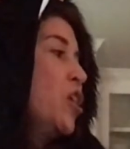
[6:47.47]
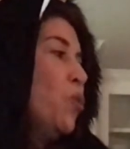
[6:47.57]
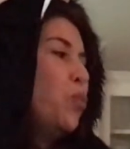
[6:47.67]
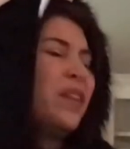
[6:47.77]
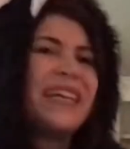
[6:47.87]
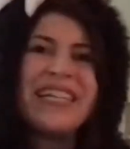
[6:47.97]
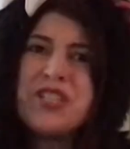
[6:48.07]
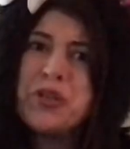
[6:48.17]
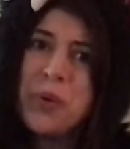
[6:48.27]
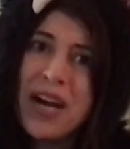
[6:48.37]
We'll
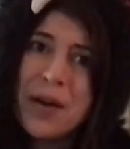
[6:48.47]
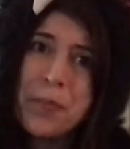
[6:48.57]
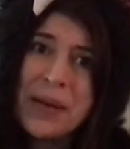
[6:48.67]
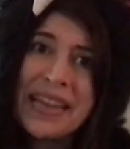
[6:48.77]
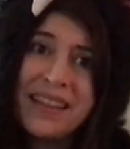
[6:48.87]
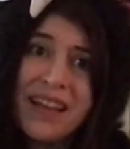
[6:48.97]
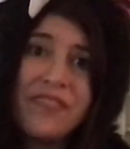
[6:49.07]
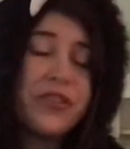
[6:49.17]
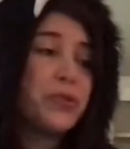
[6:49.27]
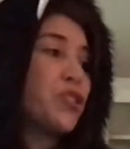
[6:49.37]
eat you up. We
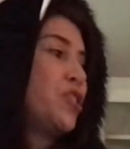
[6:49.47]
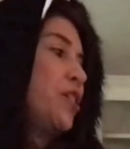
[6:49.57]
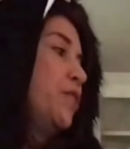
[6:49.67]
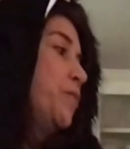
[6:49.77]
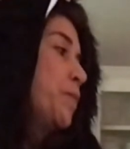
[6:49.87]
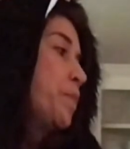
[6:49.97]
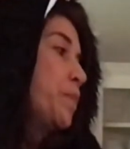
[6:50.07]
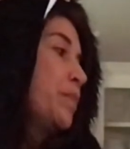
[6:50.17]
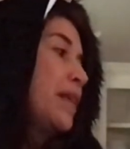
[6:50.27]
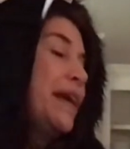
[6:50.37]
love you so."
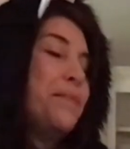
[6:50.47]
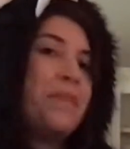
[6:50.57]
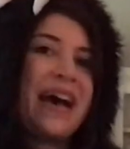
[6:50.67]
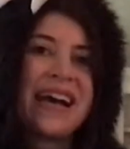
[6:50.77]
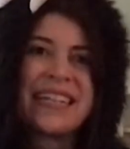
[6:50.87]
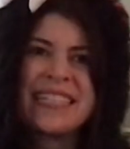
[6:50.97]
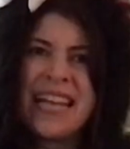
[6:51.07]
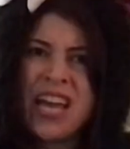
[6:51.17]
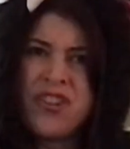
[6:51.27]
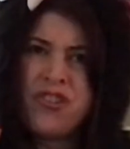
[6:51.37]
And Max
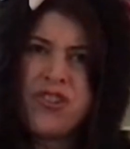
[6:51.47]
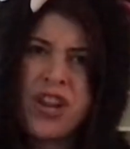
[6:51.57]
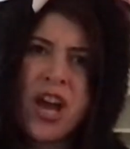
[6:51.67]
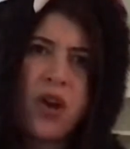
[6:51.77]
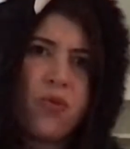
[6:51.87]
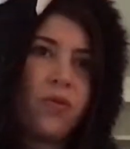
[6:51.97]
said, "No."